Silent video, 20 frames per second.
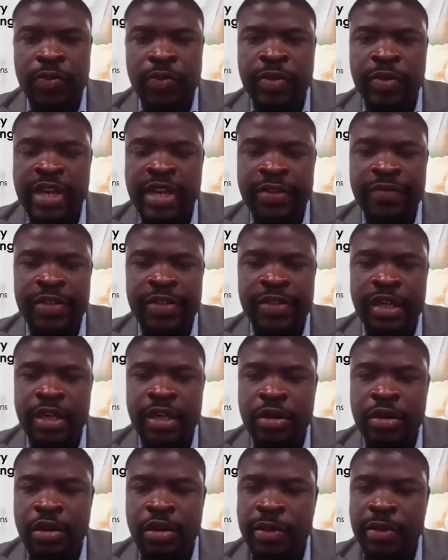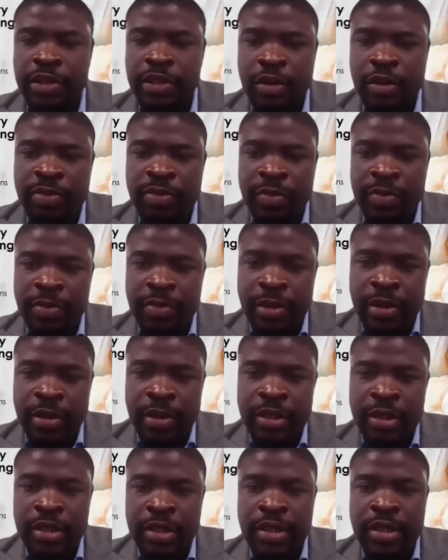we have the commercial
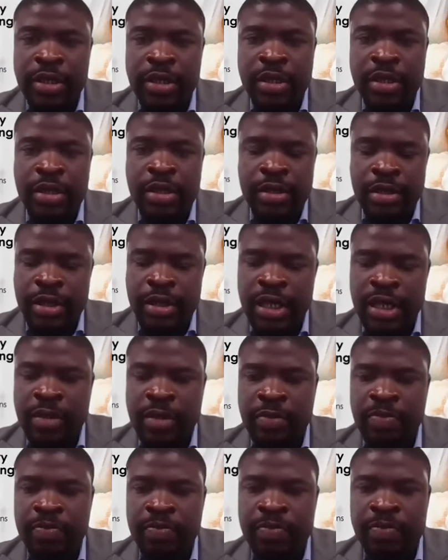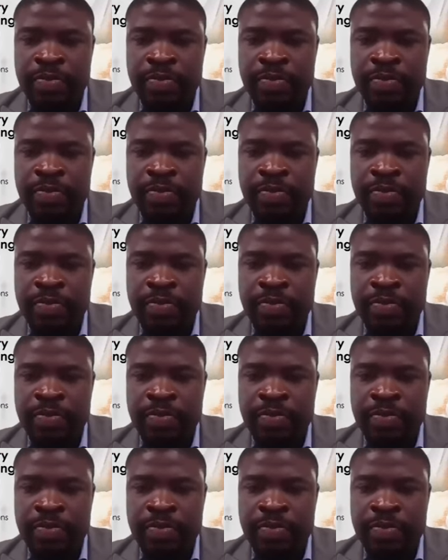papers, the